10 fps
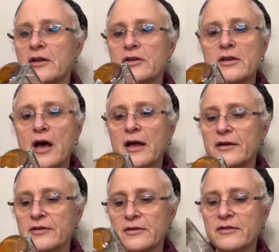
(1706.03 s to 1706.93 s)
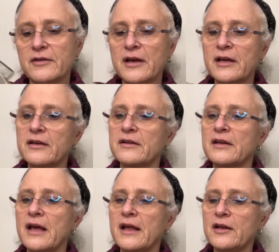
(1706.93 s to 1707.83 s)
Not signed
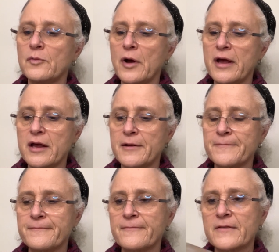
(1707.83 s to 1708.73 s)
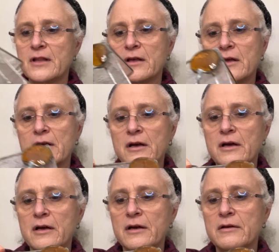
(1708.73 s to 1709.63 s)
in any way.
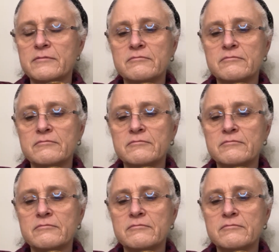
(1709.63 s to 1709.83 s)
I